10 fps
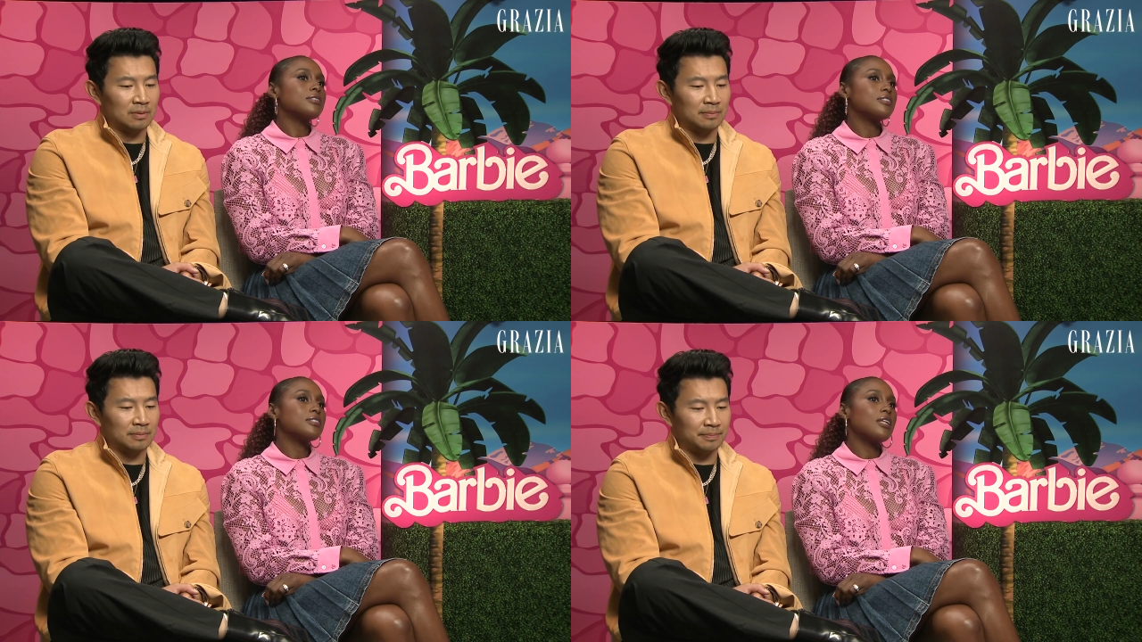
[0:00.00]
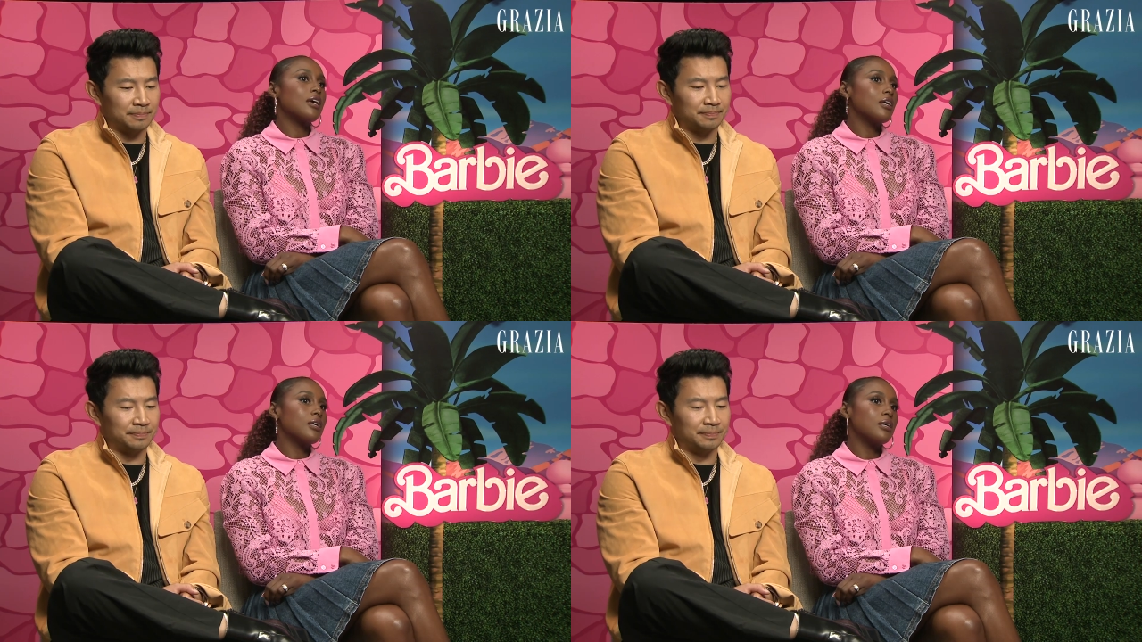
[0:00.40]
Speaker 1: It's just
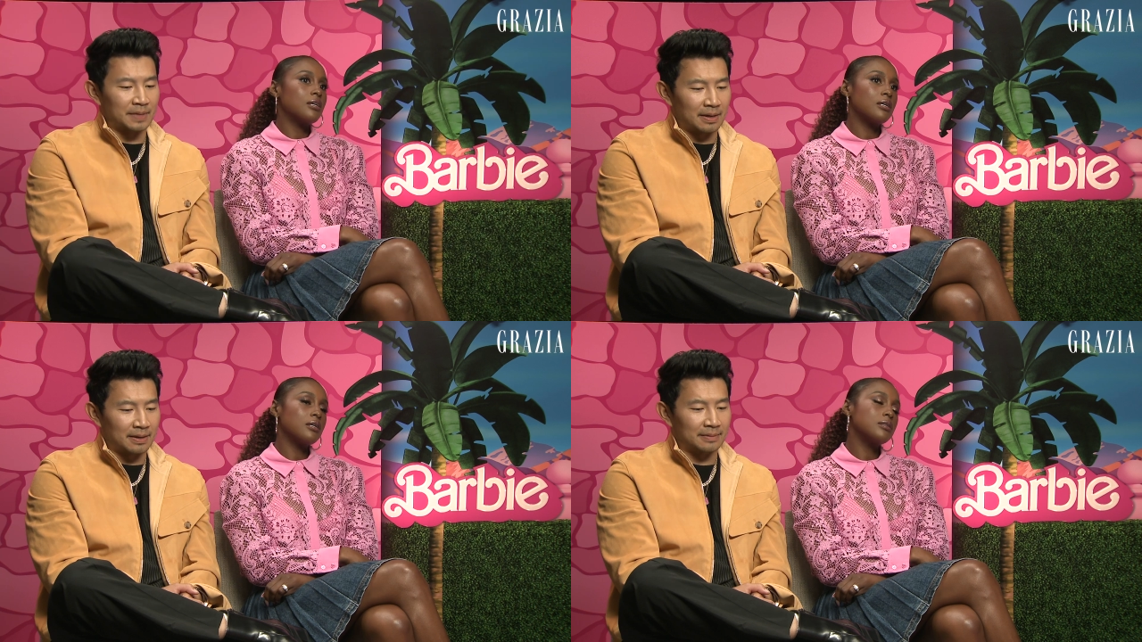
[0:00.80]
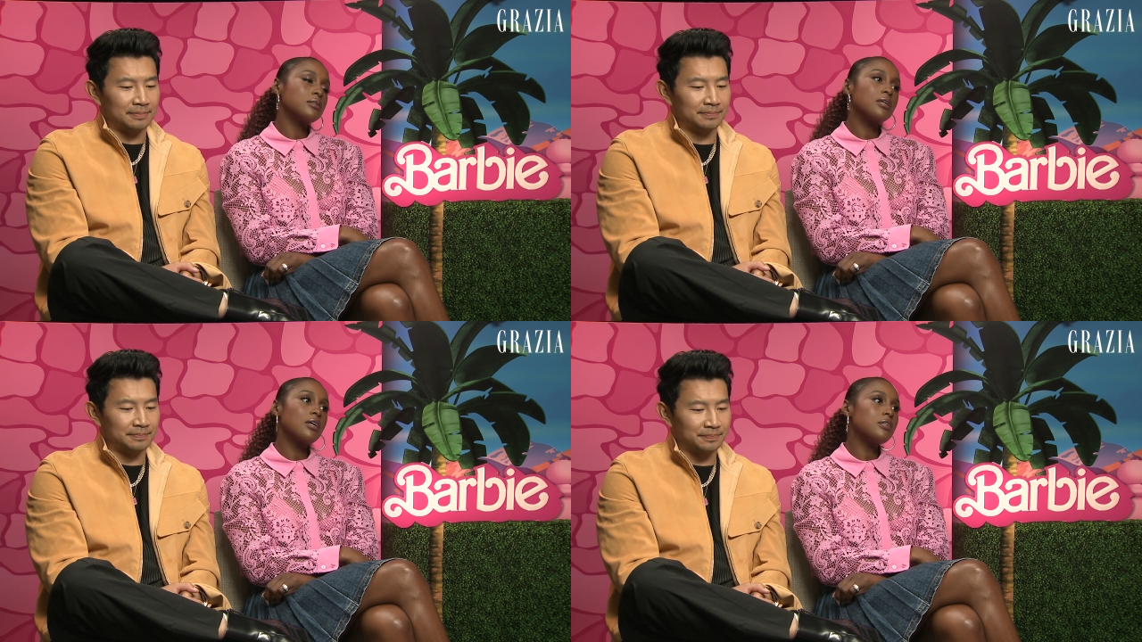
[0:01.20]
like,
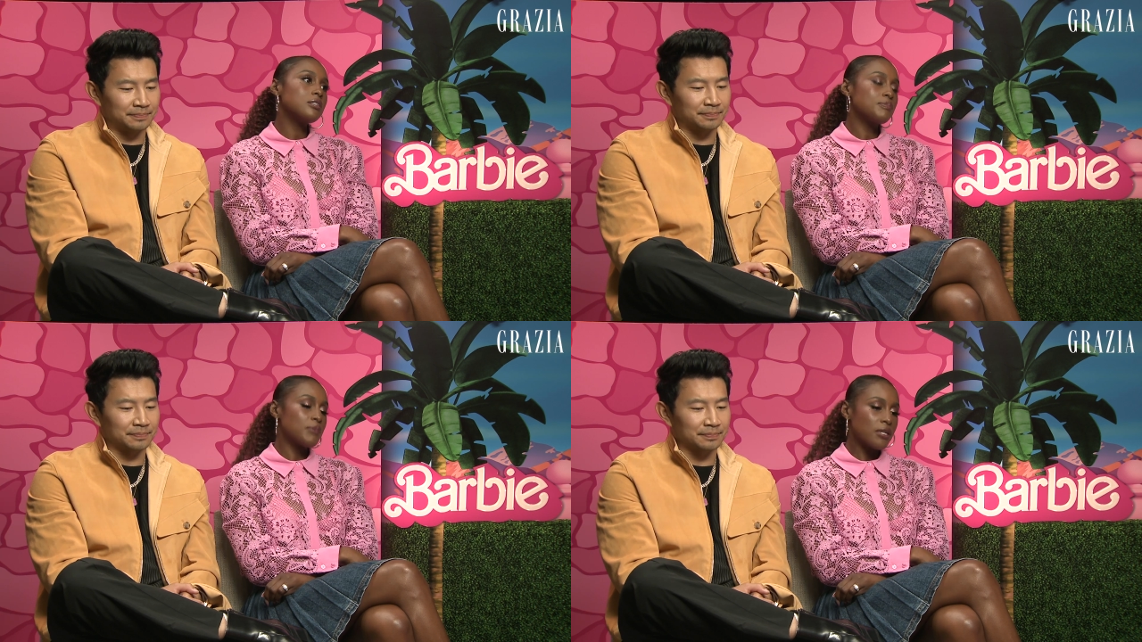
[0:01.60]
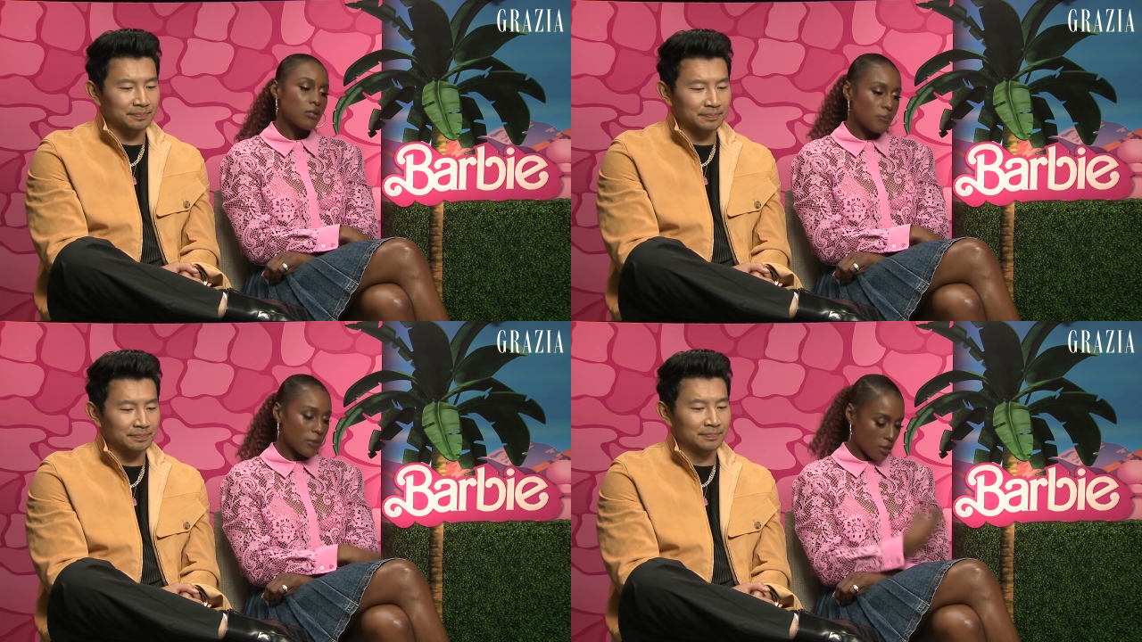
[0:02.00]
can you just be a little
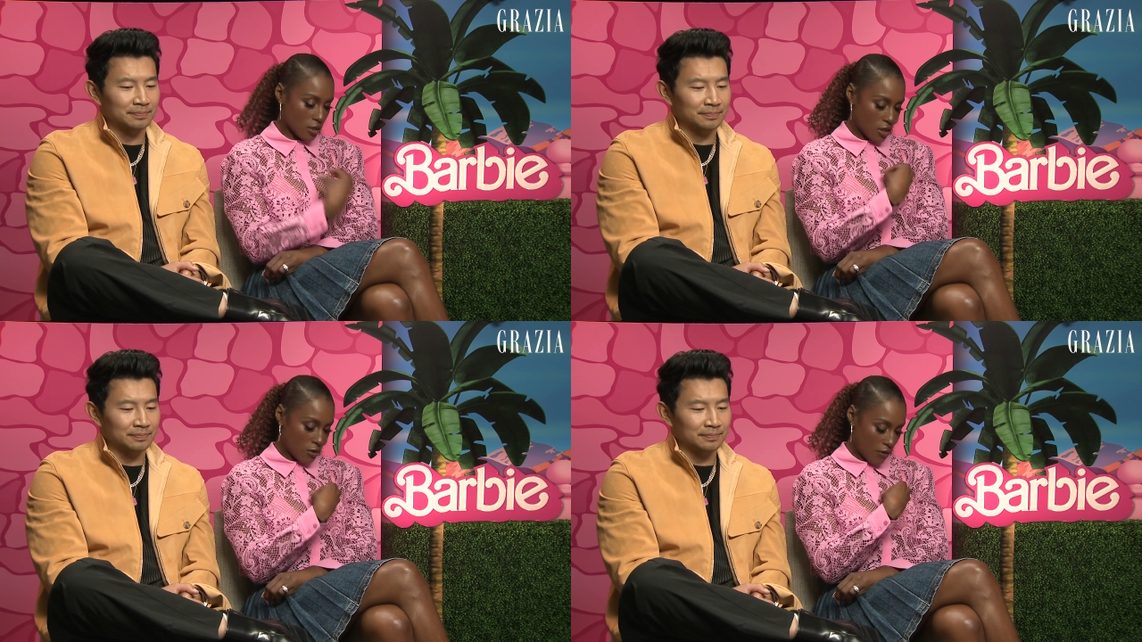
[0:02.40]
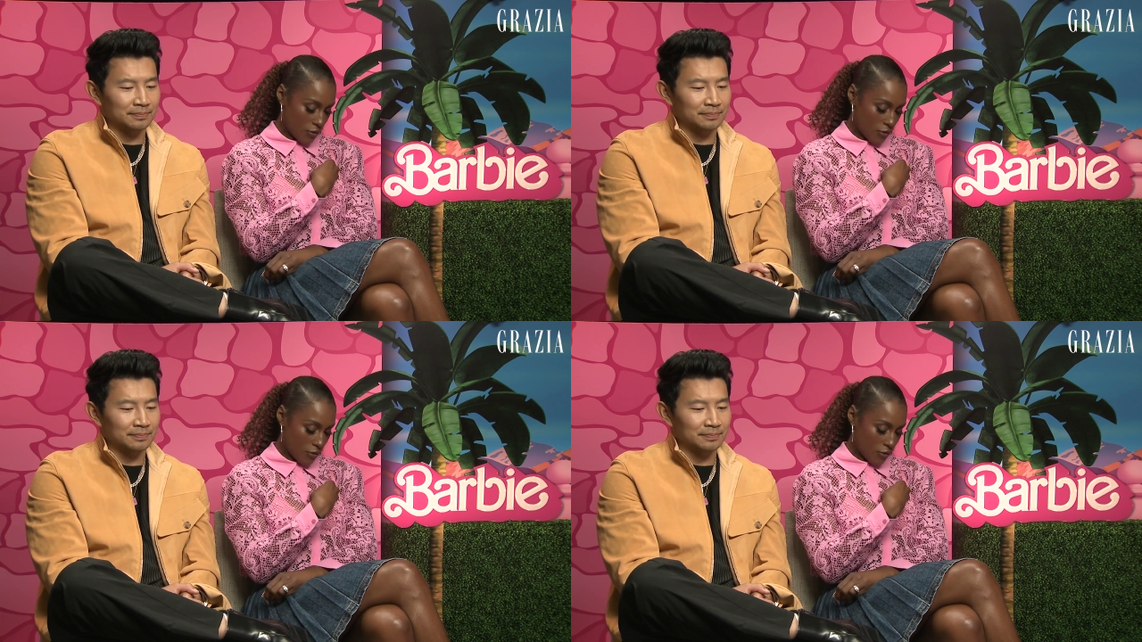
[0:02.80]
bit, can you have